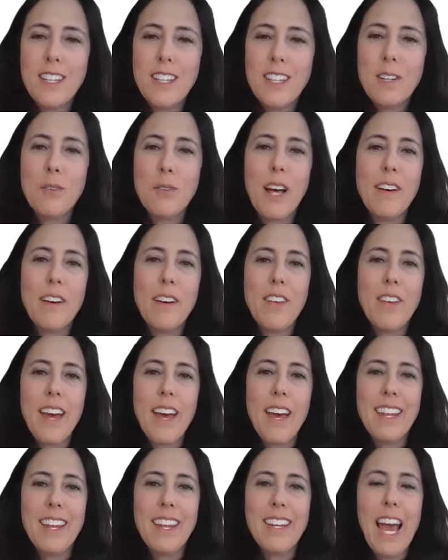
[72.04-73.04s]
will have
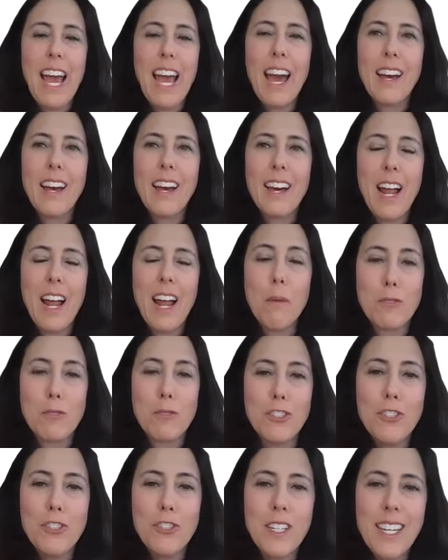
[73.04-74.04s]
had an
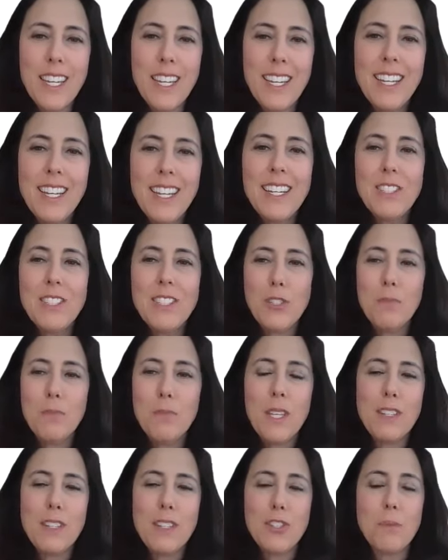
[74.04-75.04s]
opportunity to
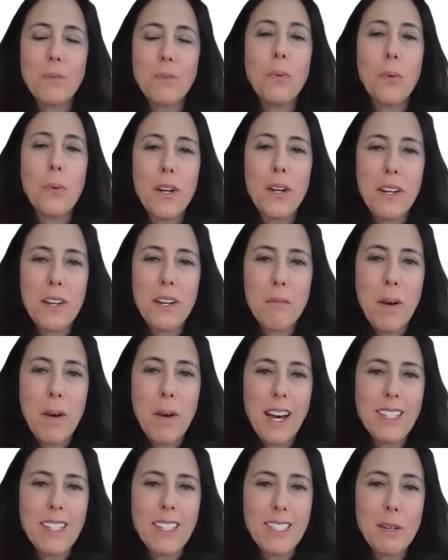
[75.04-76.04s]
be supported
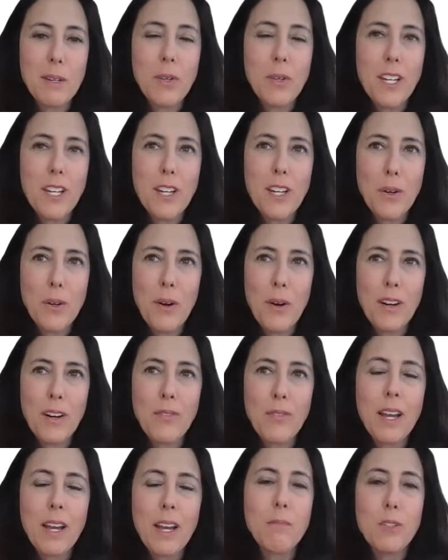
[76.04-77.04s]
by someone in New York,
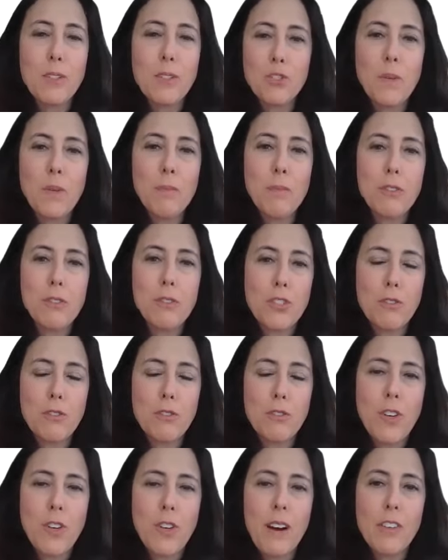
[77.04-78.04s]
right? Most people don't
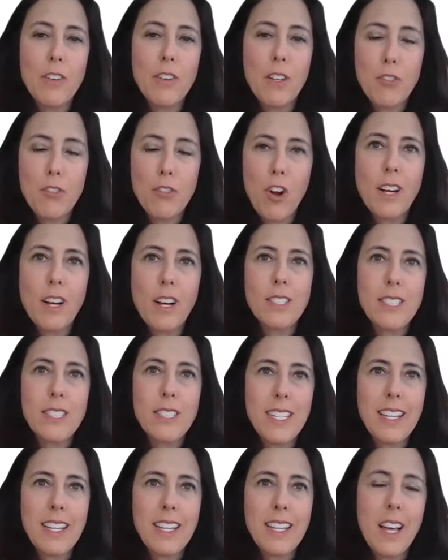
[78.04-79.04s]
travel across
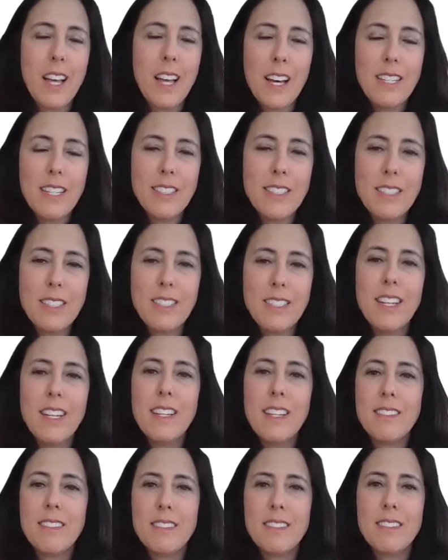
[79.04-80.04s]
state lines,
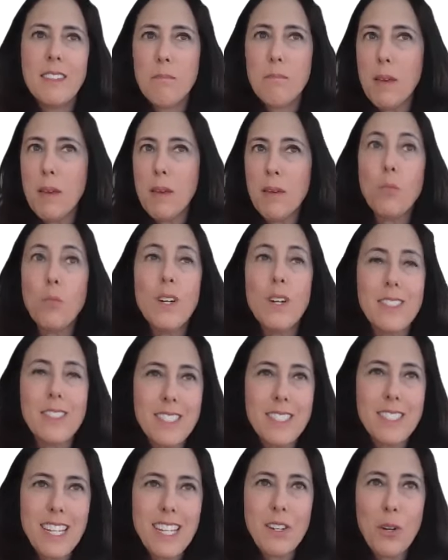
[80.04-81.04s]
maybe one
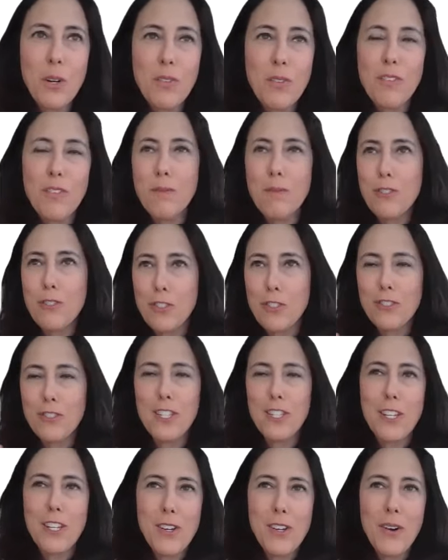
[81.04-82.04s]
state over from New Jersey
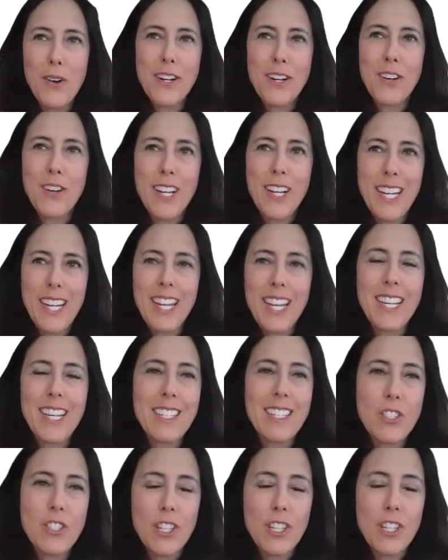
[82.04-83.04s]
to New York or
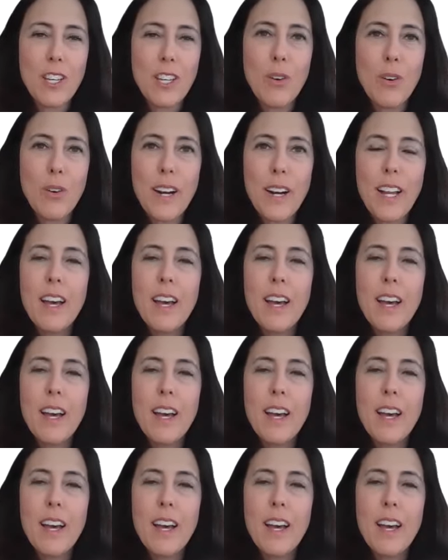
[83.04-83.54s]
Connecticut to New York,